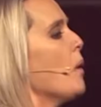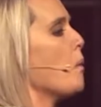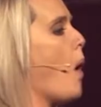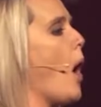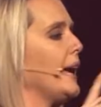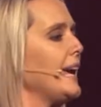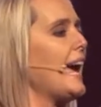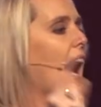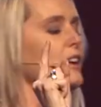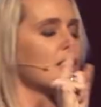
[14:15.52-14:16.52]
walking
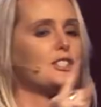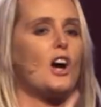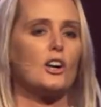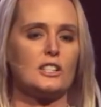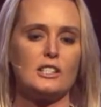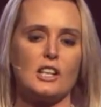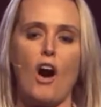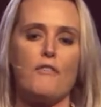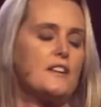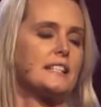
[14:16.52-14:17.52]
out of the doctor's
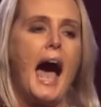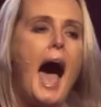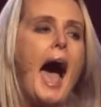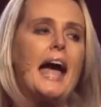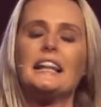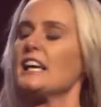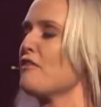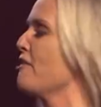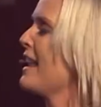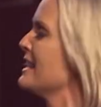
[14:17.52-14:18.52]
office highly
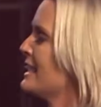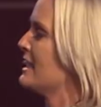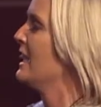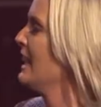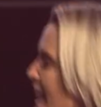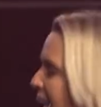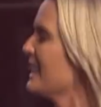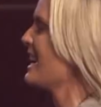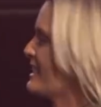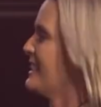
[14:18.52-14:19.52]
offended, like
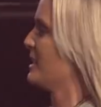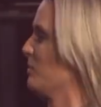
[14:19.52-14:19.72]
this.